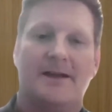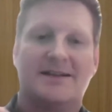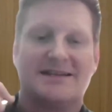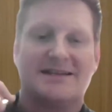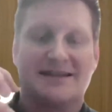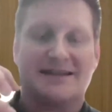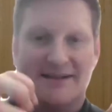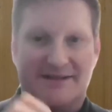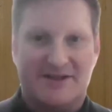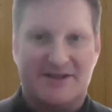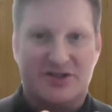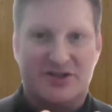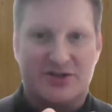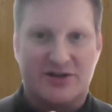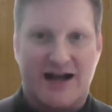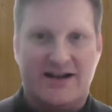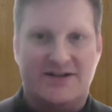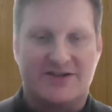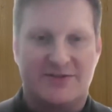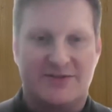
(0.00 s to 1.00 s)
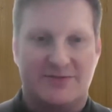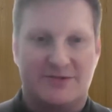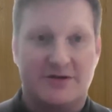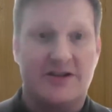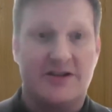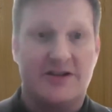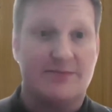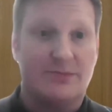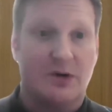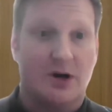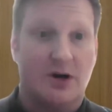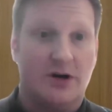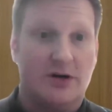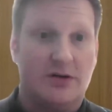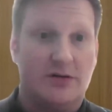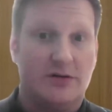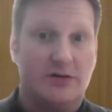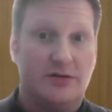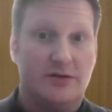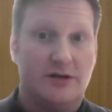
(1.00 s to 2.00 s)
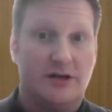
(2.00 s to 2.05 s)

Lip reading: Census tracts are pretty small.